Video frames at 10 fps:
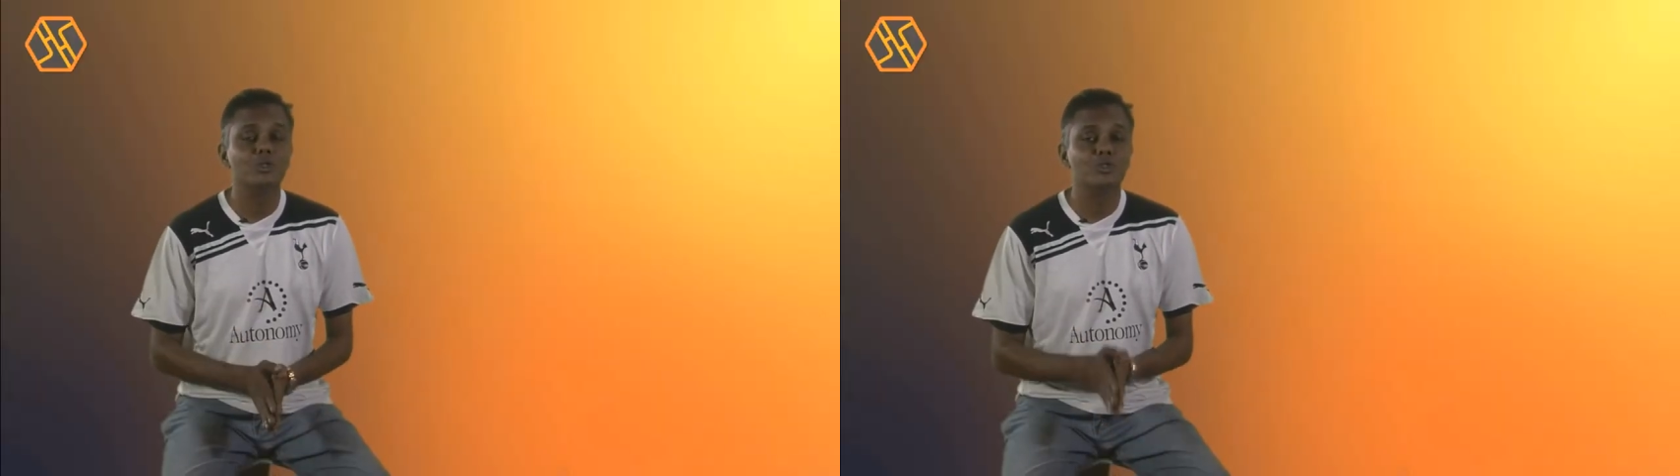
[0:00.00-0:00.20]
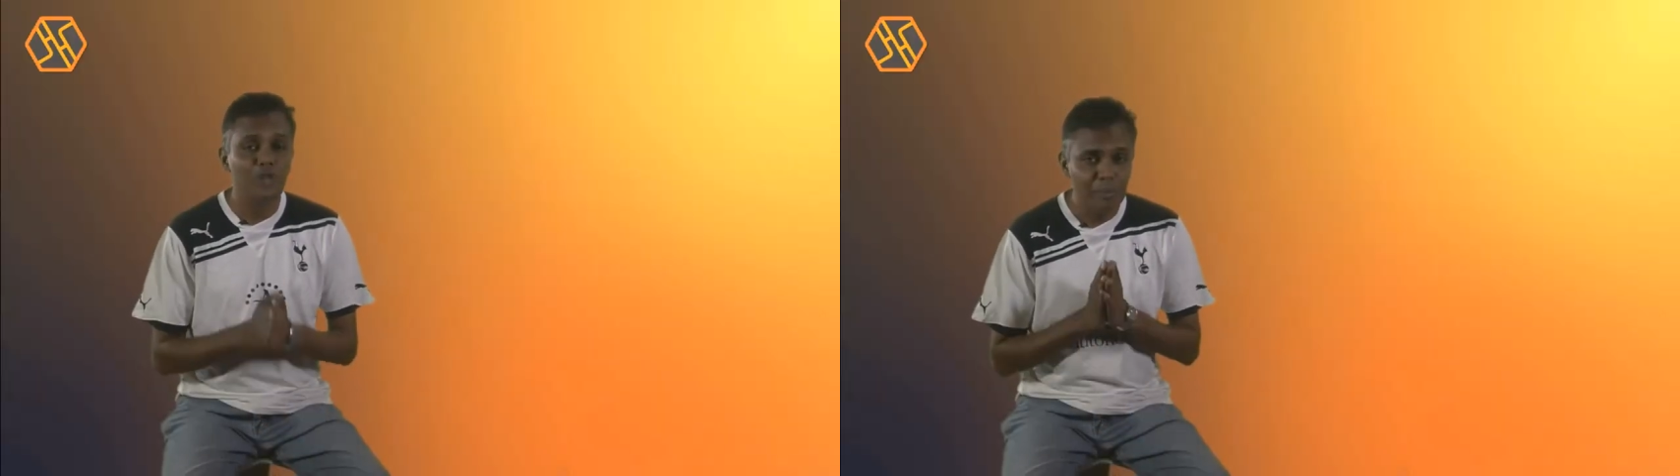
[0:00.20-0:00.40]

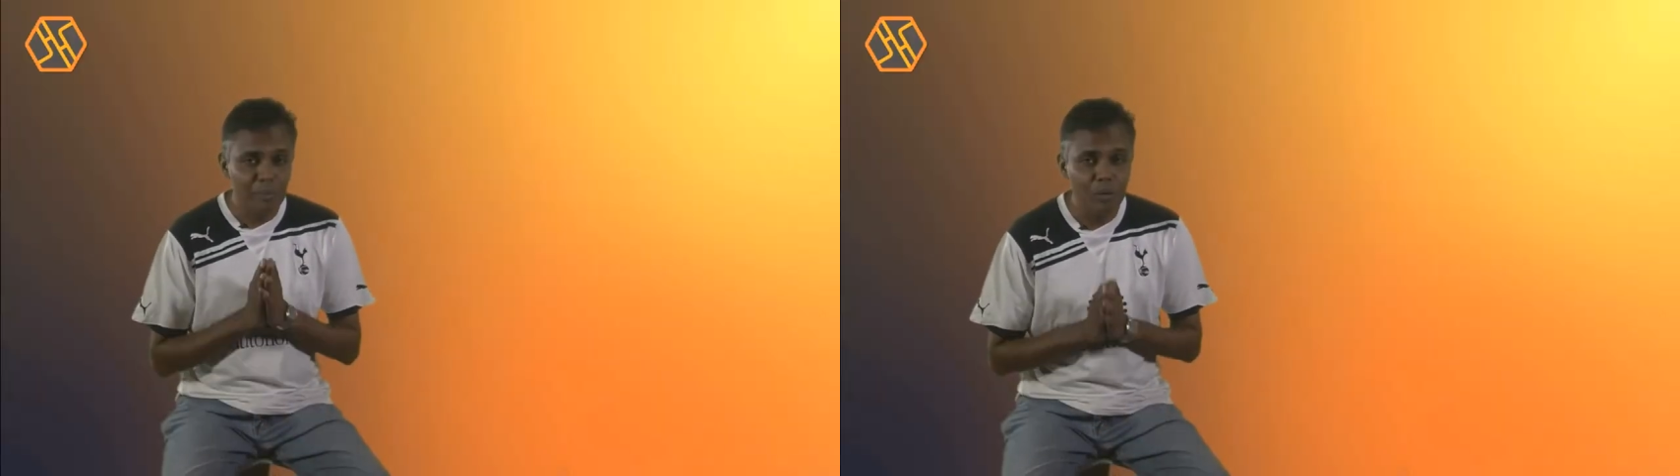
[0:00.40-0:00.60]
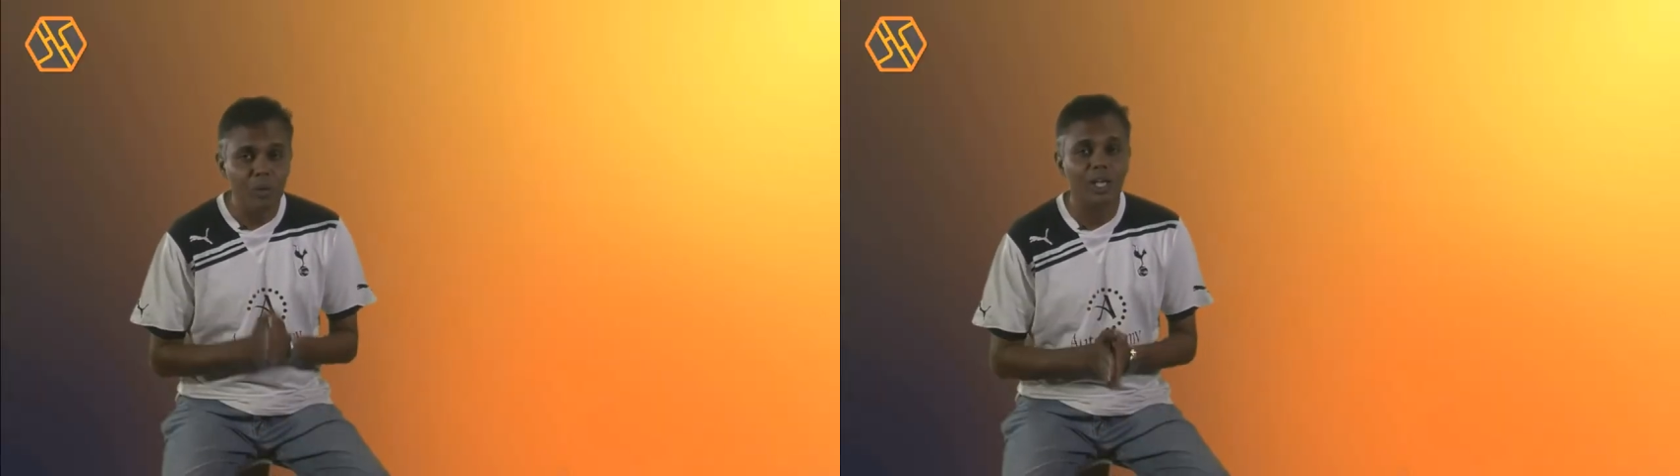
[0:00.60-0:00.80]
treat
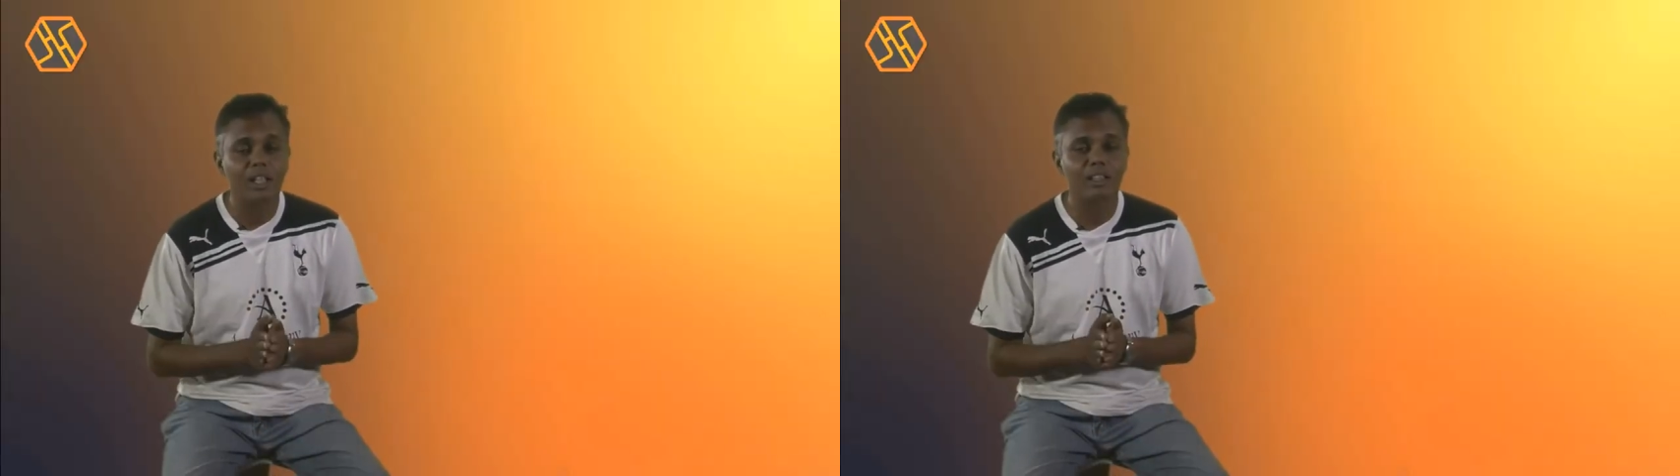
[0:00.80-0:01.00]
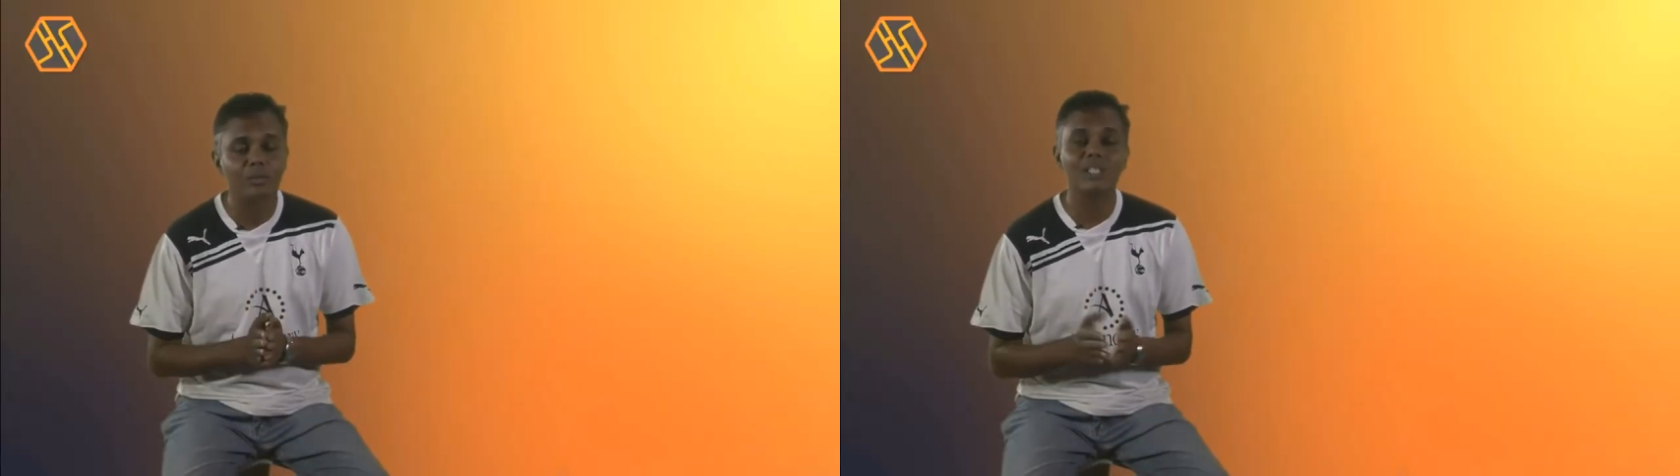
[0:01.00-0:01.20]
me
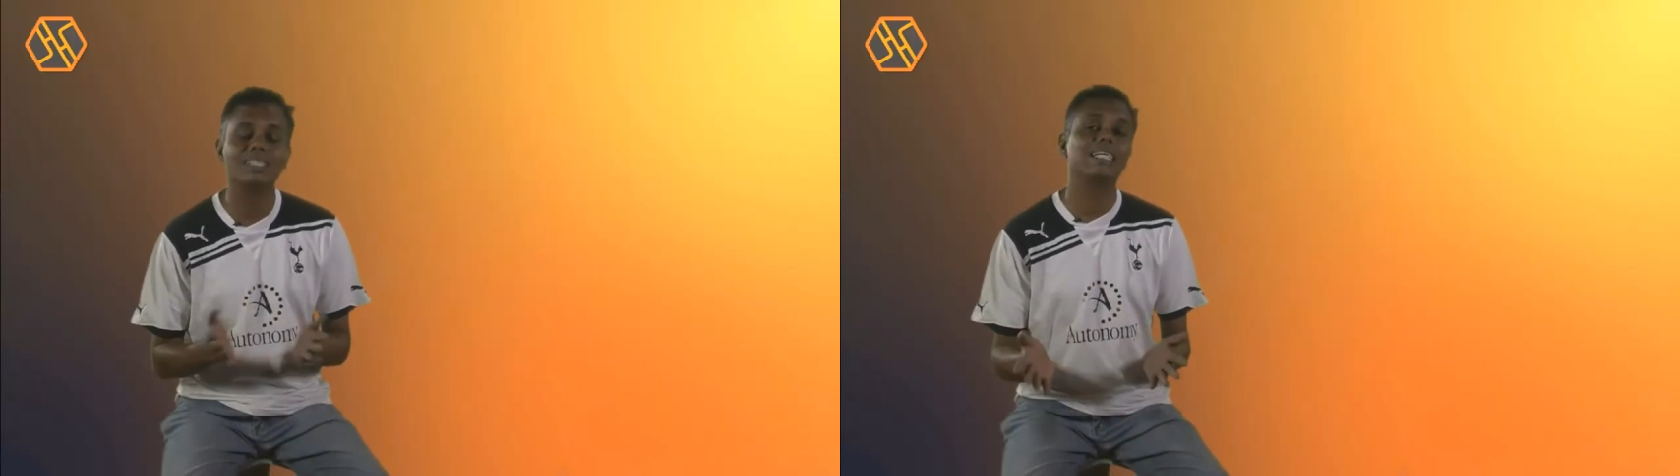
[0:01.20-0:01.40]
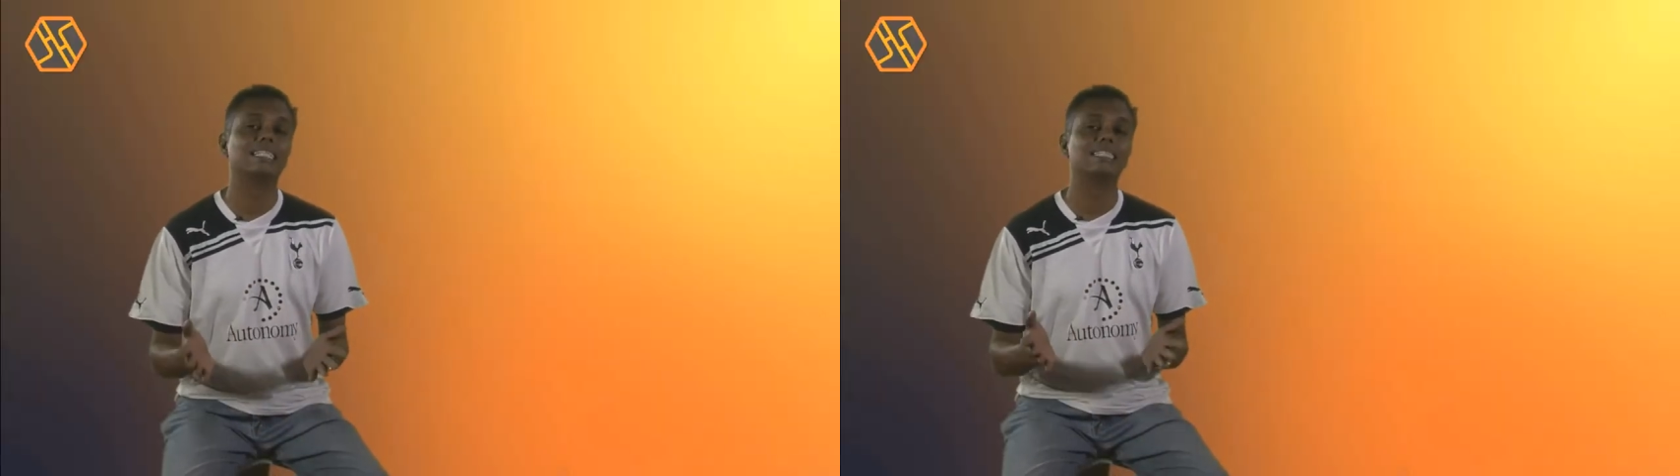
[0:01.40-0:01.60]
with was
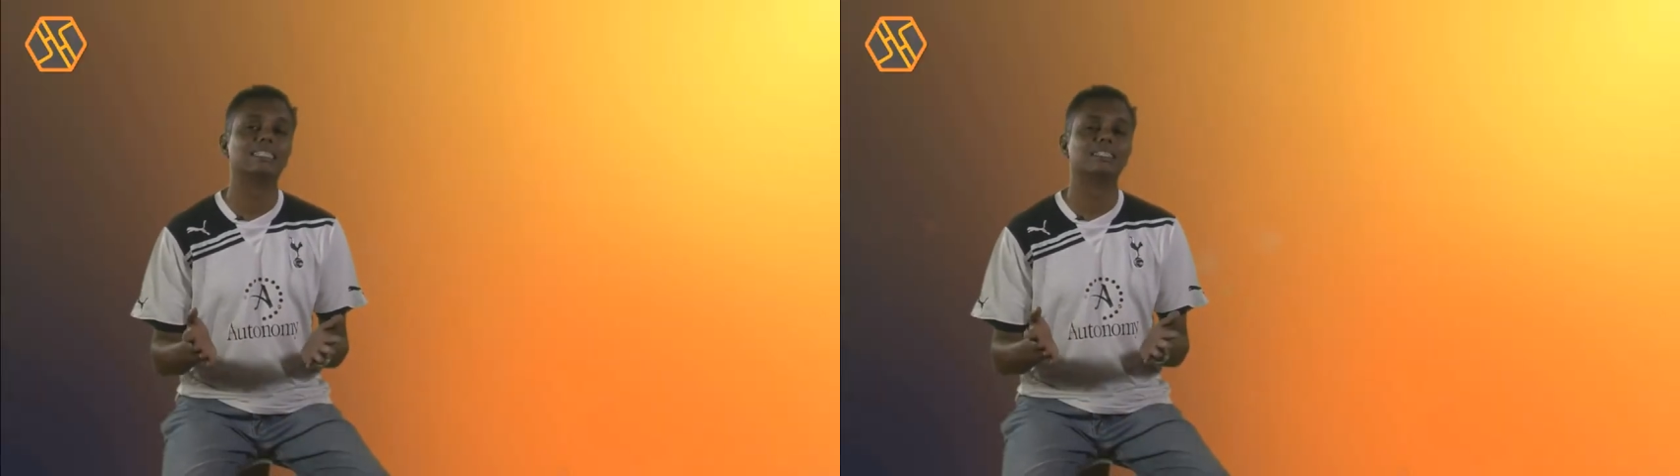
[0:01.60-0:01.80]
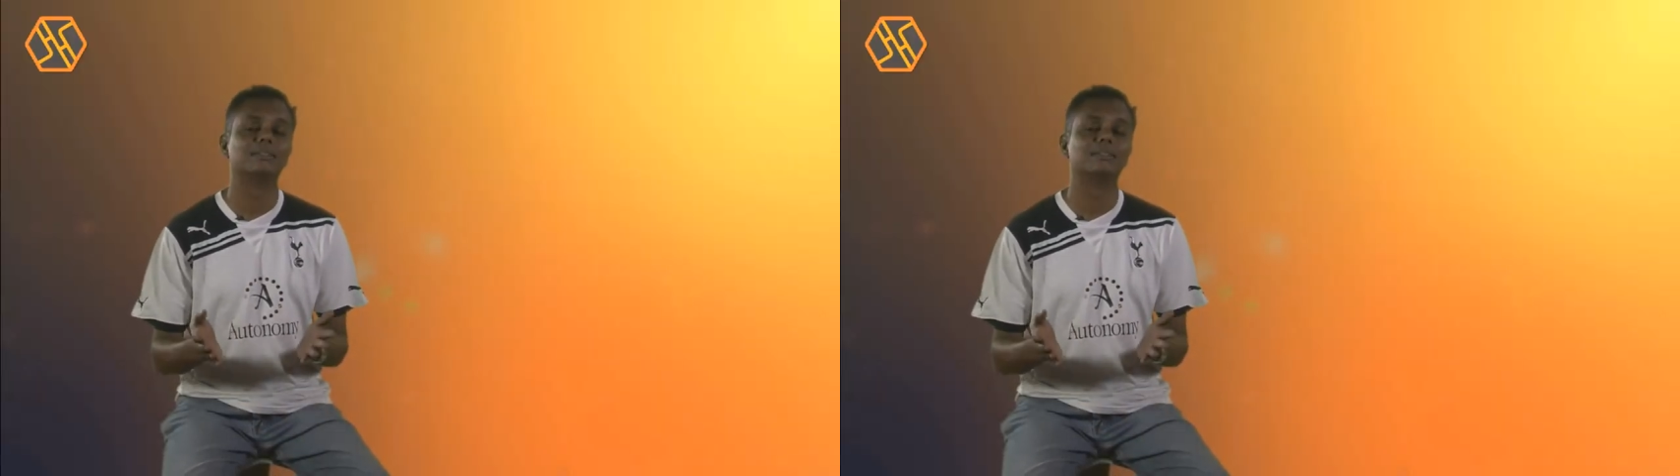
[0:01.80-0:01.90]
this.